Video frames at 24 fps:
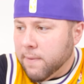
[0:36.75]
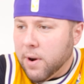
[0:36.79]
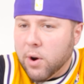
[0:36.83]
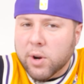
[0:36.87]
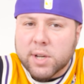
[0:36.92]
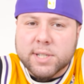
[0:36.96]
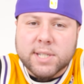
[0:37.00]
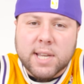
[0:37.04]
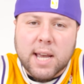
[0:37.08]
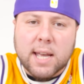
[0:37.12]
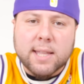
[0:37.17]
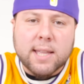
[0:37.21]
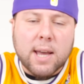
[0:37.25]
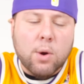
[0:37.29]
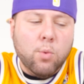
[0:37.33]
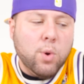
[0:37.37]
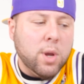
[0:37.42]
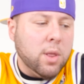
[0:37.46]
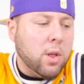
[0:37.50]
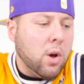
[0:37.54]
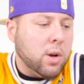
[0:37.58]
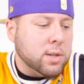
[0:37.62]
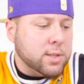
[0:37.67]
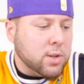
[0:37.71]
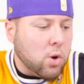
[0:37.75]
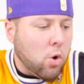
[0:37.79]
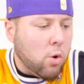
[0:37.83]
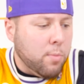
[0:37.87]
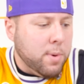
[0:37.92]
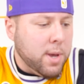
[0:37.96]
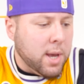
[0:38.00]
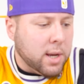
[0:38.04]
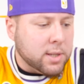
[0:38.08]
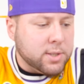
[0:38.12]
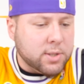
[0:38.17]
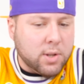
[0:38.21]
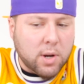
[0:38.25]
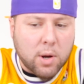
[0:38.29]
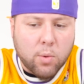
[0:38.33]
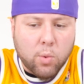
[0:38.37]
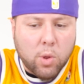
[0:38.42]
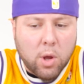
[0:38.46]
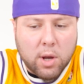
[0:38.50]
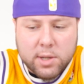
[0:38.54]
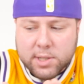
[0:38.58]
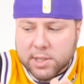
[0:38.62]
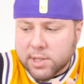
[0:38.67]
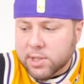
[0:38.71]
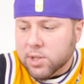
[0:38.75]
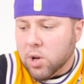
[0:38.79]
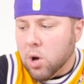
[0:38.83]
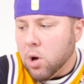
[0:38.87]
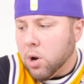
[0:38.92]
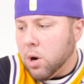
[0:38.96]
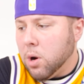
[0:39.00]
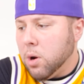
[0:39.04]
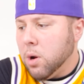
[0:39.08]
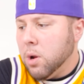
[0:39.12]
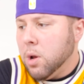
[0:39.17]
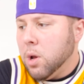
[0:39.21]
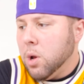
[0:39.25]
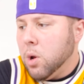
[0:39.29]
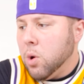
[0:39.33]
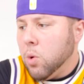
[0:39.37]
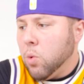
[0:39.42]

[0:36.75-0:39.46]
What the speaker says: Very sad that we lost Kobe yesterday. We lost his daughter.